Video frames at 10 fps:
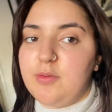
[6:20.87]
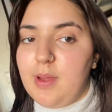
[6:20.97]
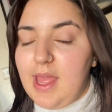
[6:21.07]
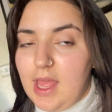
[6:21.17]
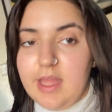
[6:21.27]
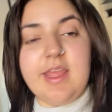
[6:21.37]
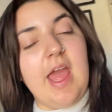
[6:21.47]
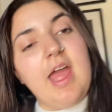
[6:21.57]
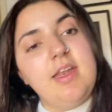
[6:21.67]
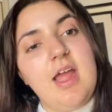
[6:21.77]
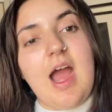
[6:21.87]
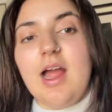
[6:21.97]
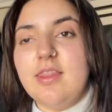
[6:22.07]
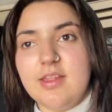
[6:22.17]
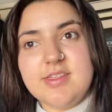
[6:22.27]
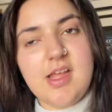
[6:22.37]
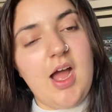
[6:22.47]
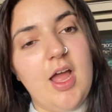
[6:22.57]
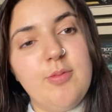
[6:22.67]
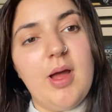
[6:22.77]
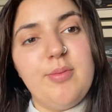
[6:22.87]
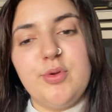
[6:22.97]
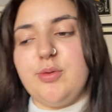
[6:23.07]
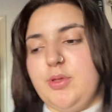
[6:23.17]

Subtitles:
my hair again, and this time I'm going to be